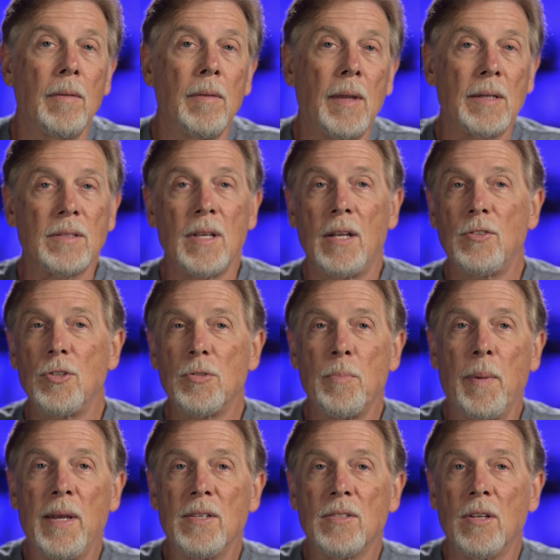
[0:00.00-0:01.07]
That's not just
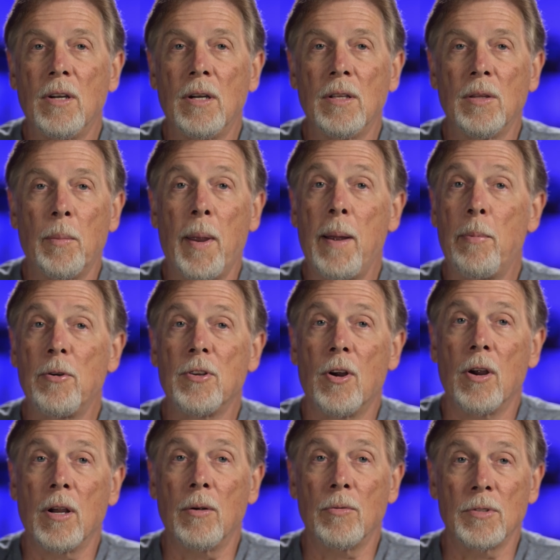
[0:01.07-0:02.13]
based on the paper
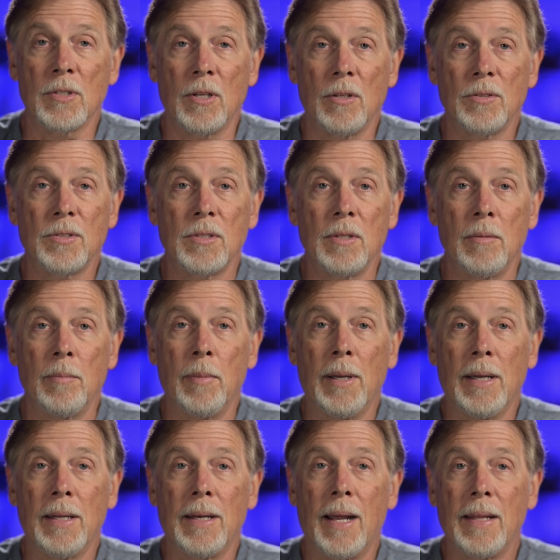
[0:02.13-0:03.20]
target results,
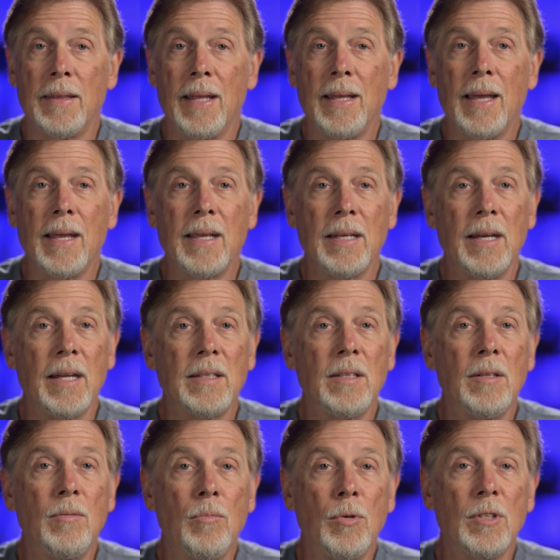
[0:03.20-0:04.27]
but I think I
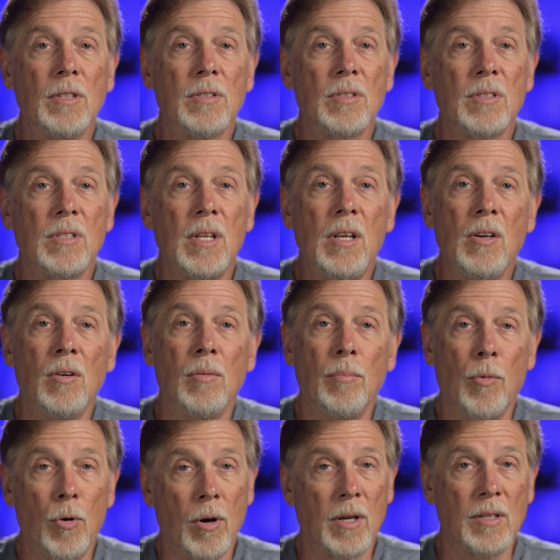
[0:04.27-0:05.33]
connected with the steel
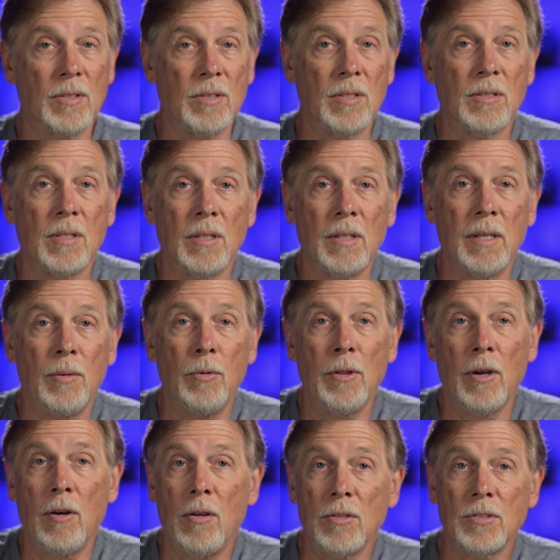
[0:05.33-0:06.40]
more consistently with
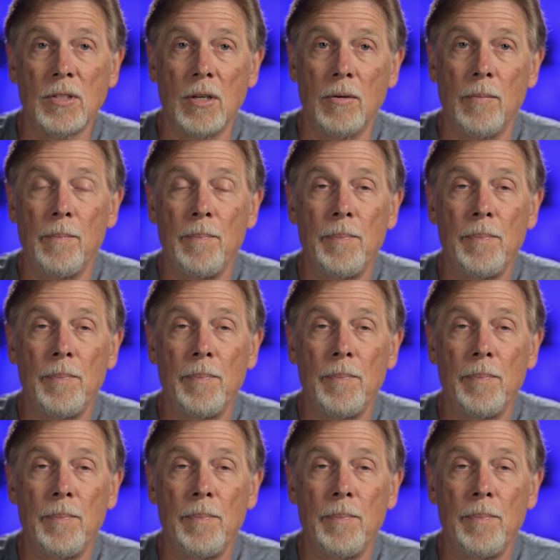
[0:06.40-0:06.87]
it also.